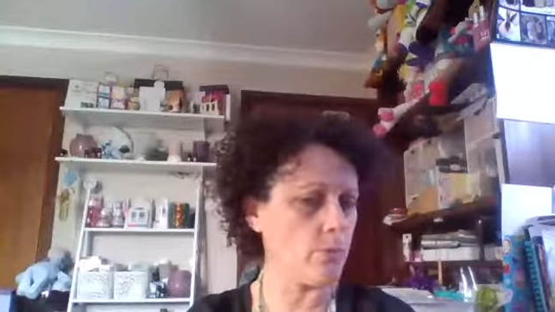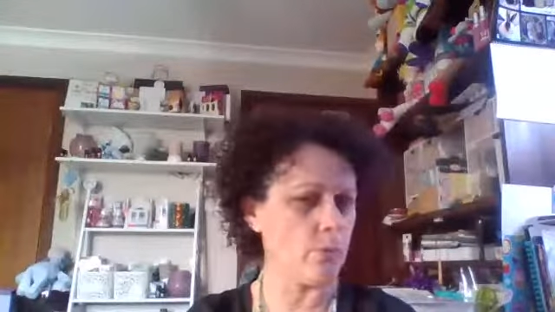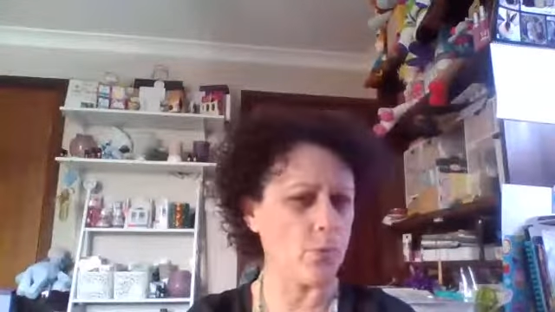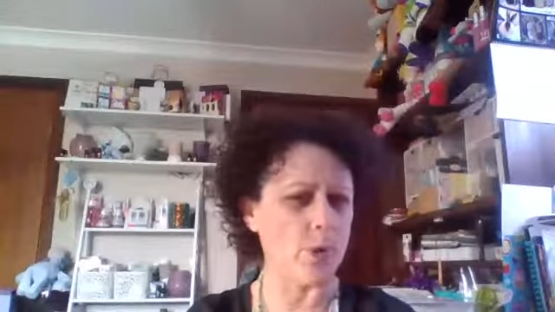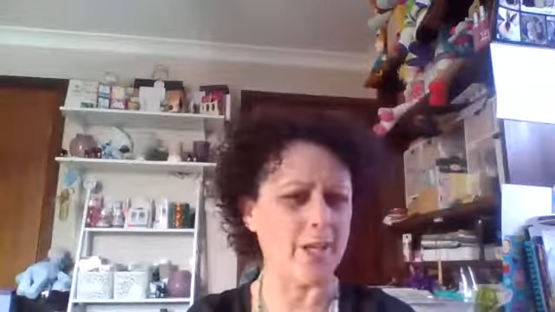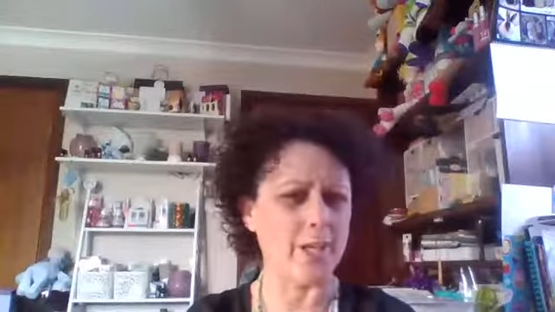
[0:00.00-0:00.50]

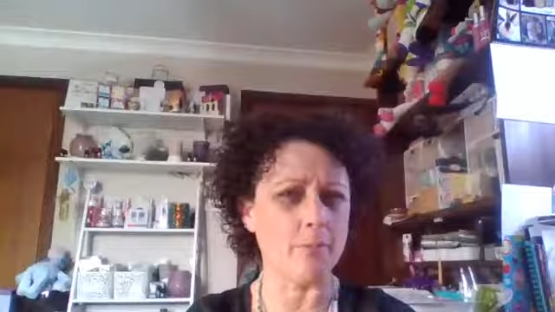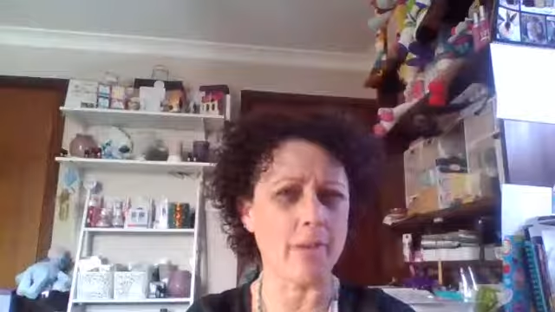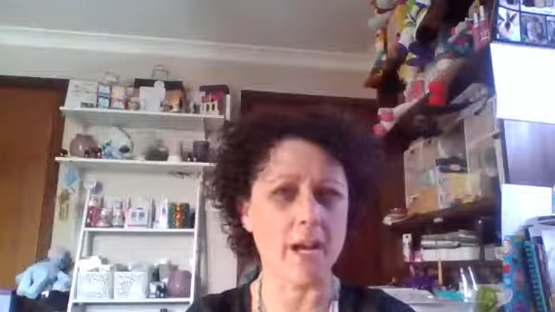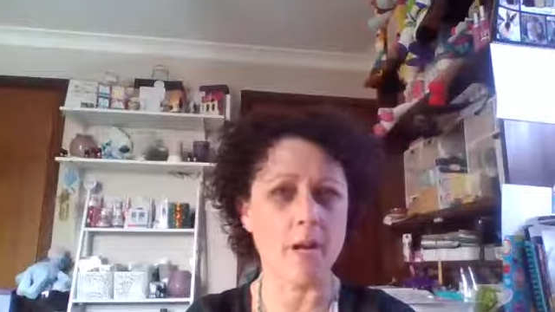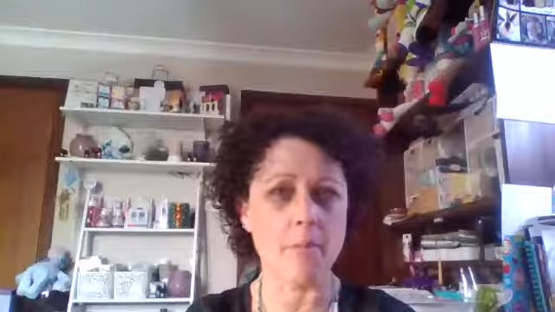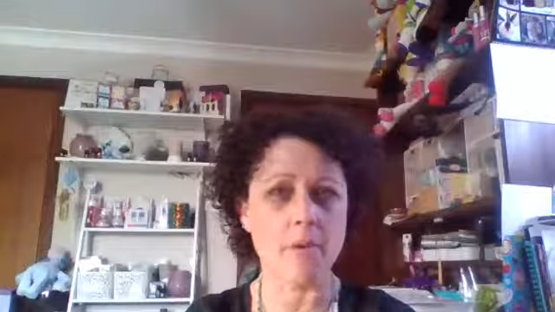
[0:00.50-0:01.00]
working
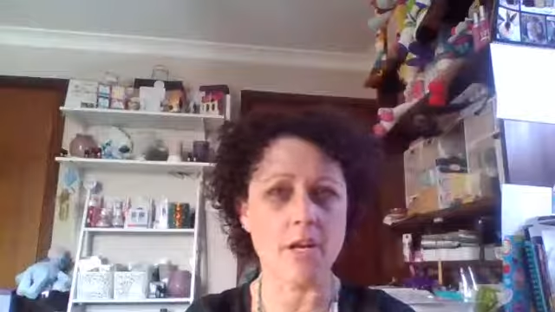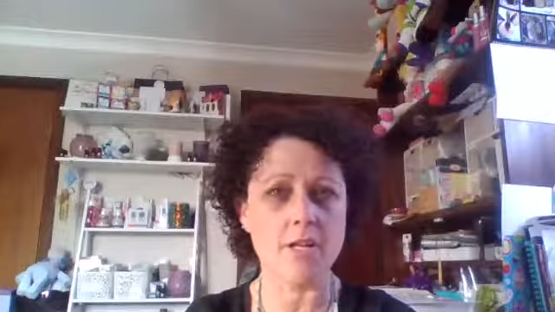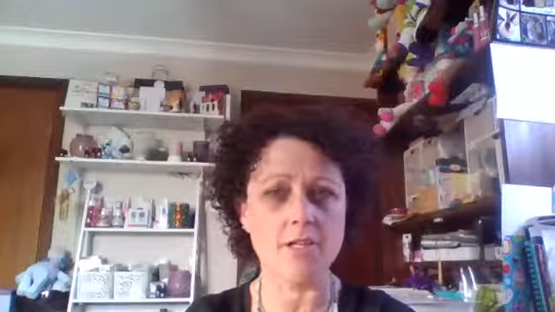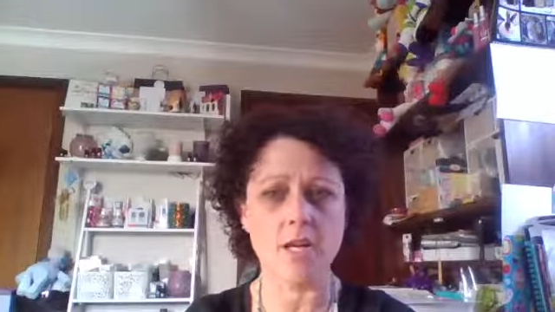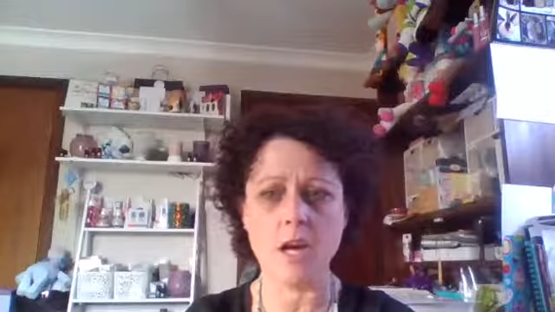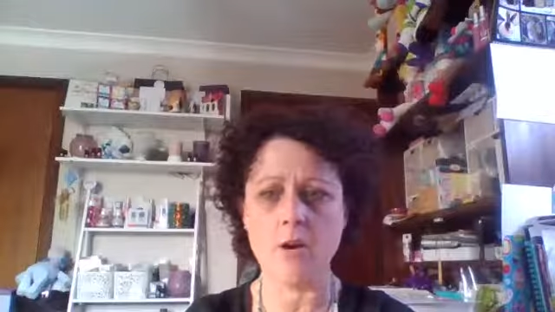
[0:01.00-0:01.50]
back on my
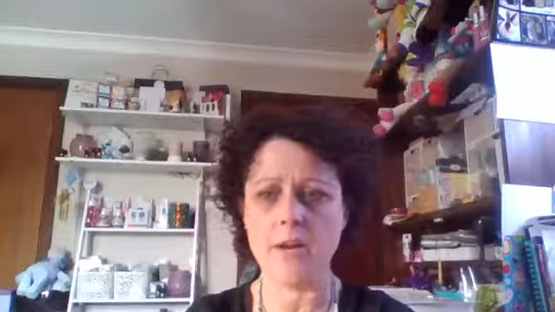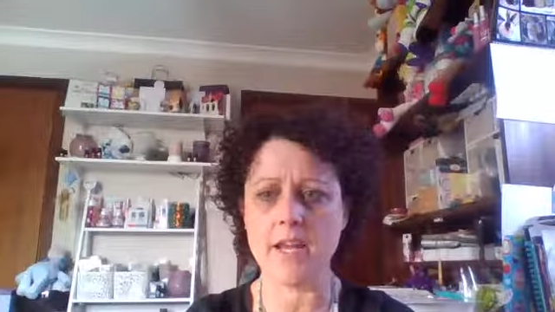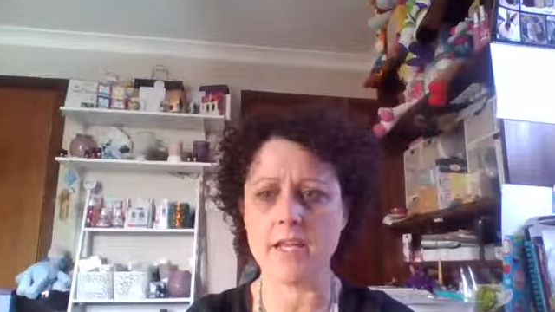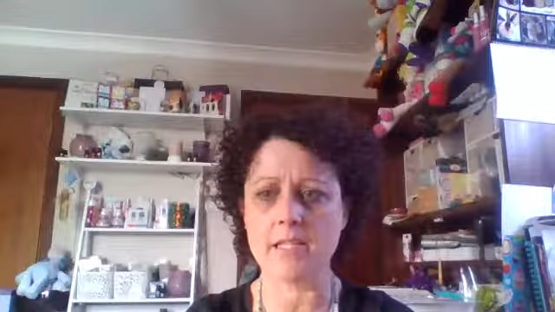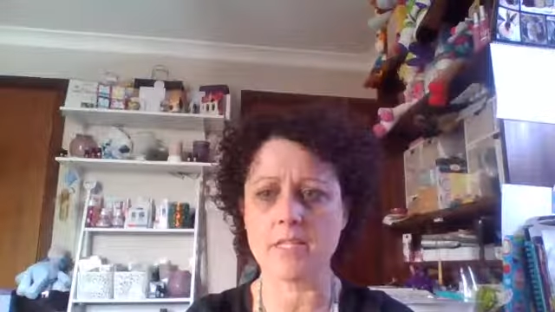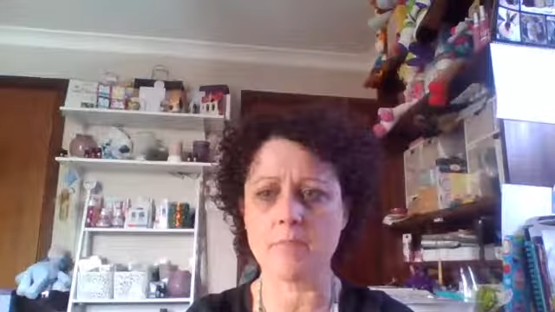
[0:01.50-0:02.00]

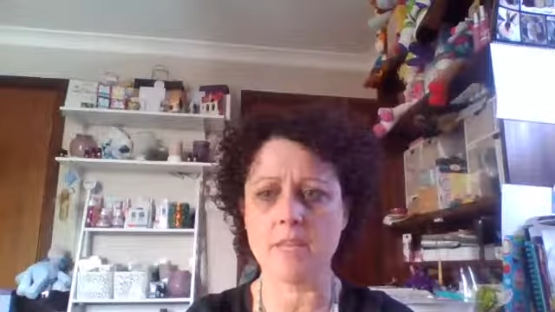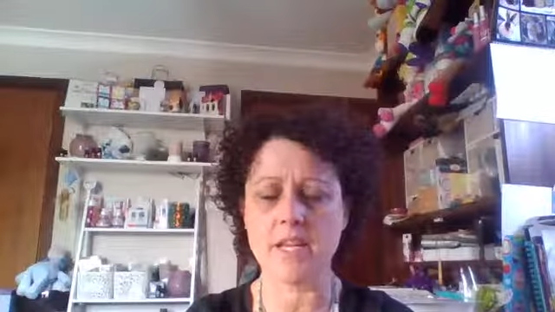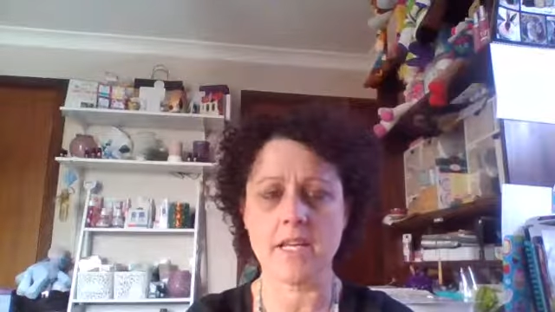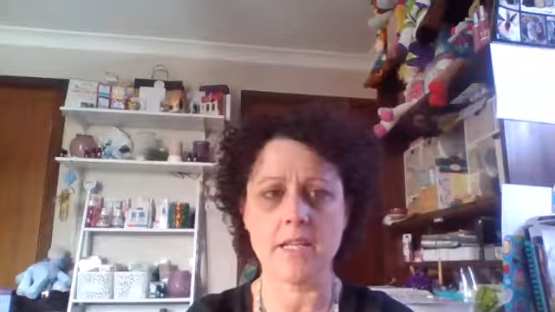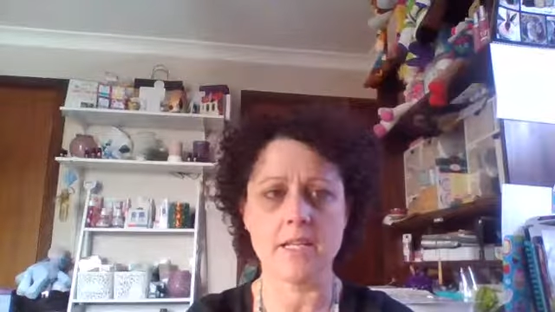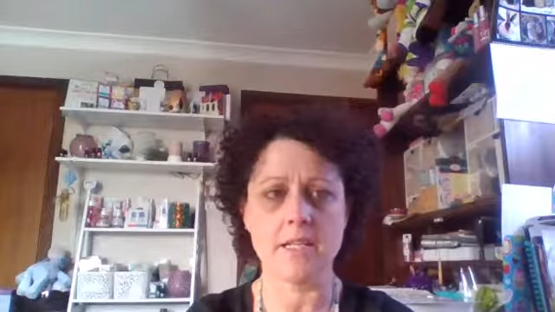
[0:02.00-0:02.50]
diary, it's
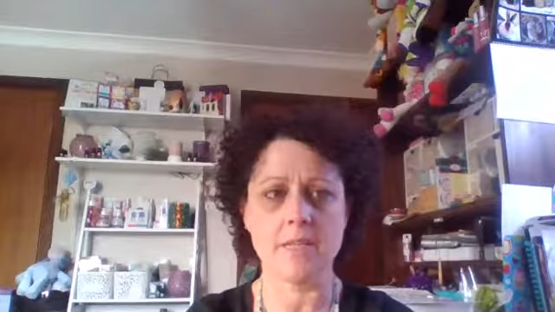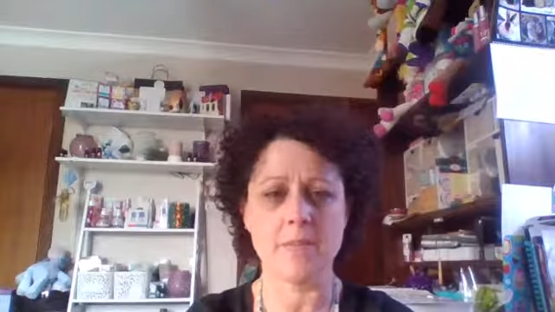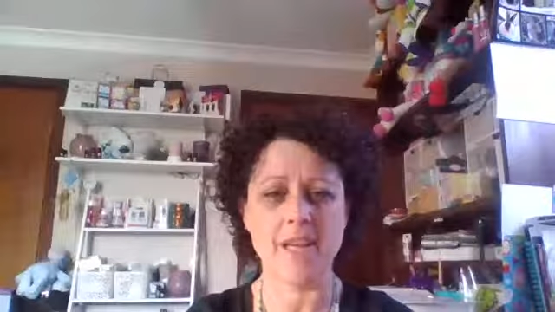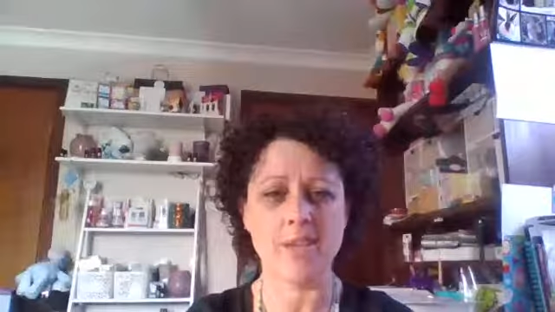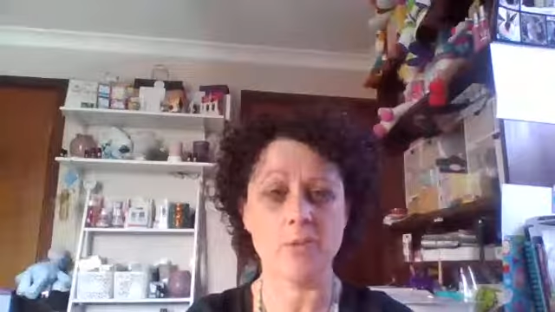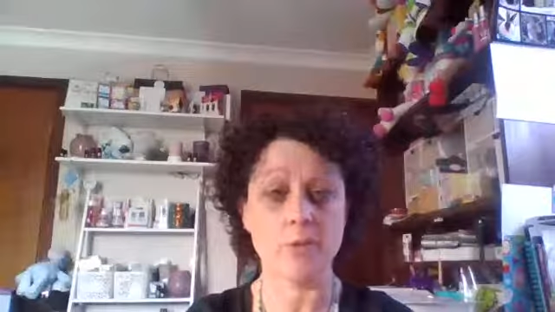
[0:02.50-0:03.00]
been
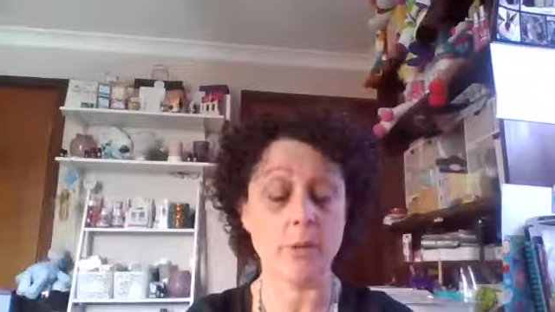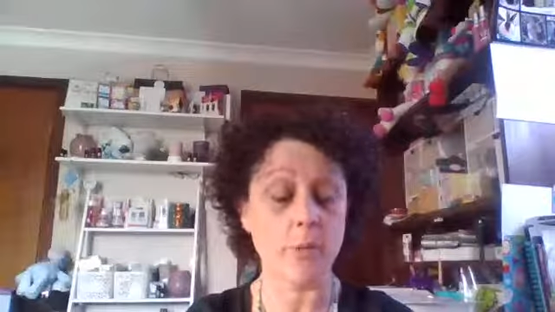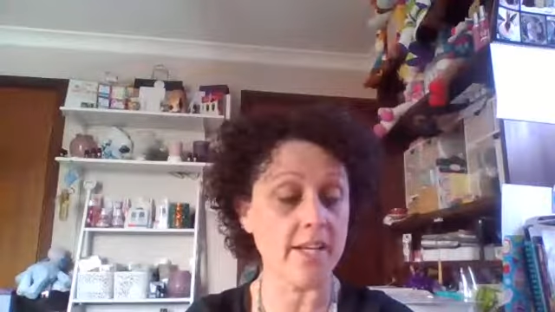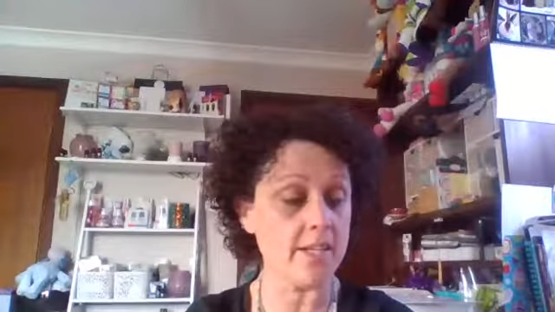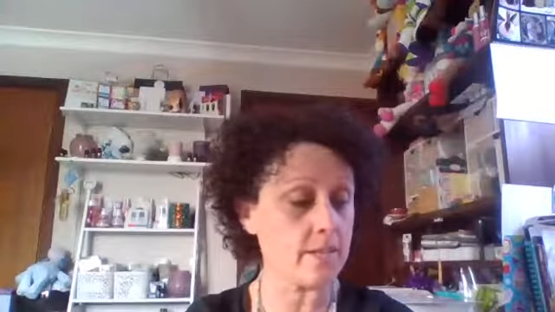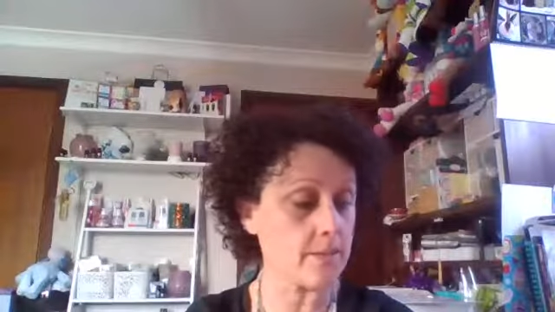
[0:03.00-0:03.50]
about 3
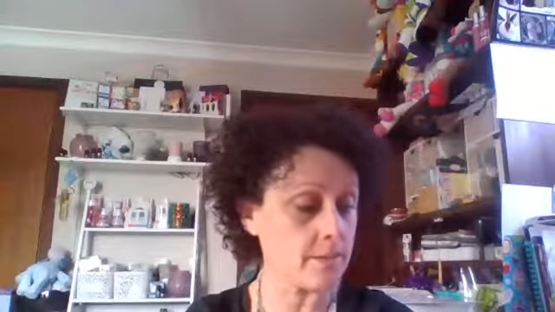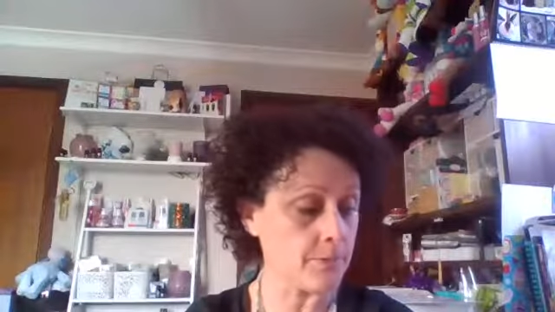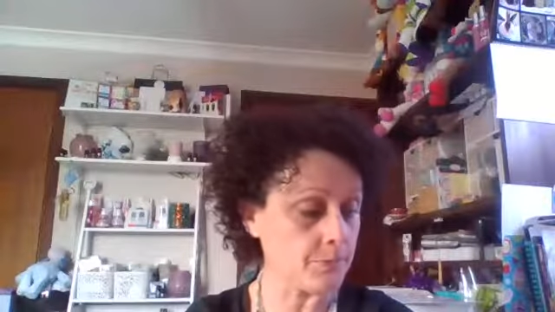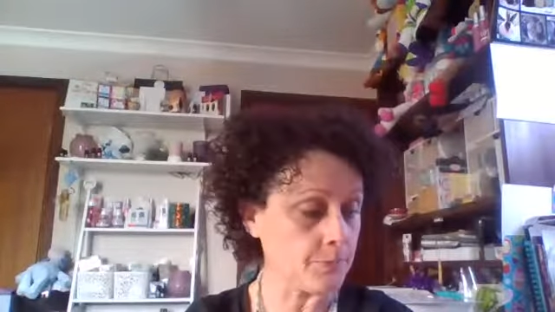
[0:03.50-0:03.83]
weeks.